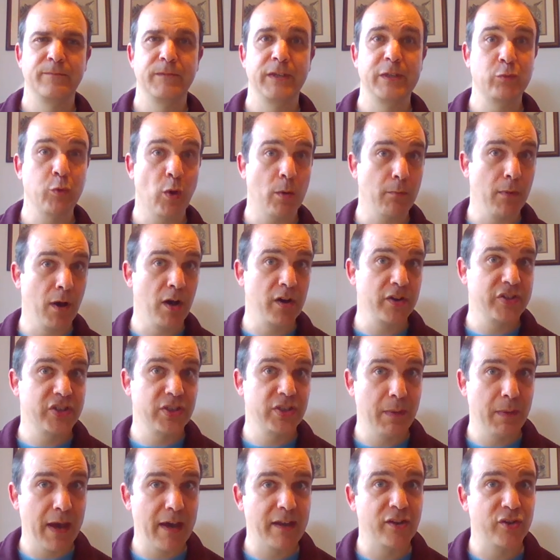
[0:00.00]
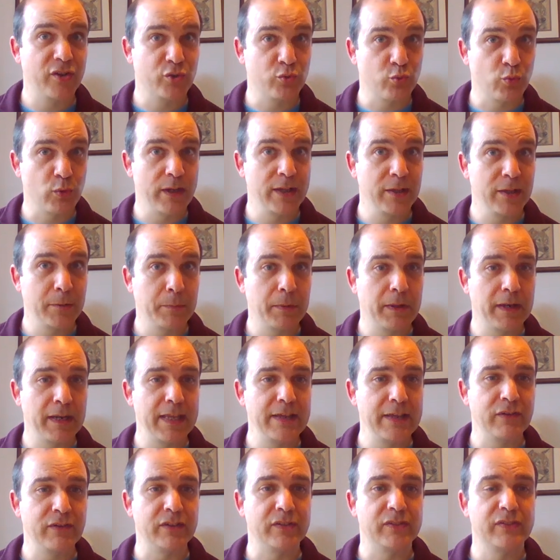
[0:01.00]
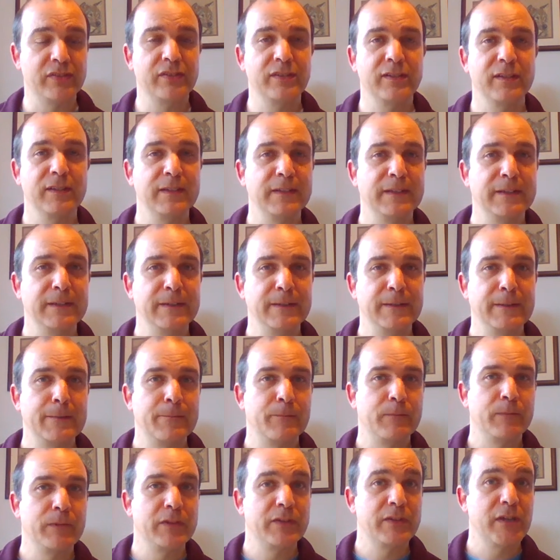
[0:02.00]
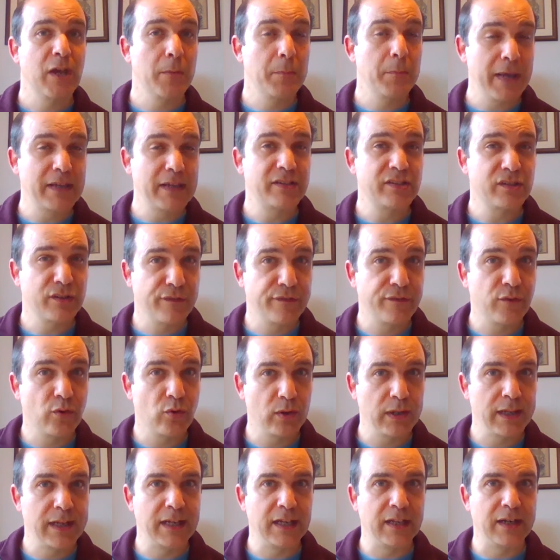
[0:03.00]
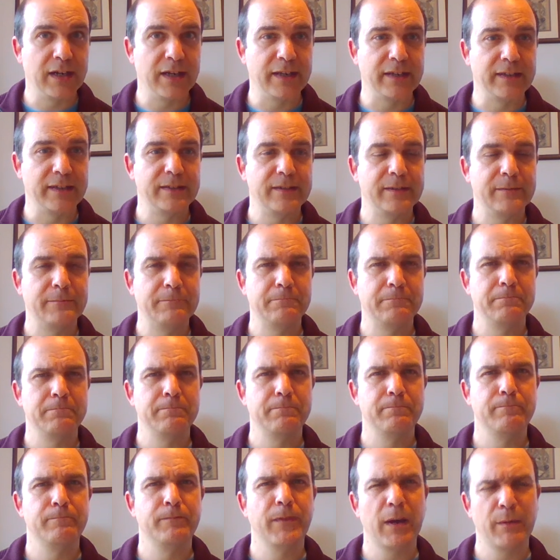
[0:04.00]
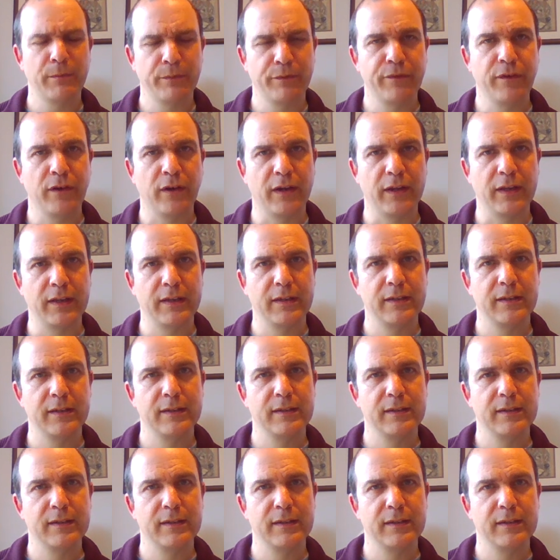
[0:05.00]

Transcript: It's what marks them out as real believers. So best to fall in line. I'm fine.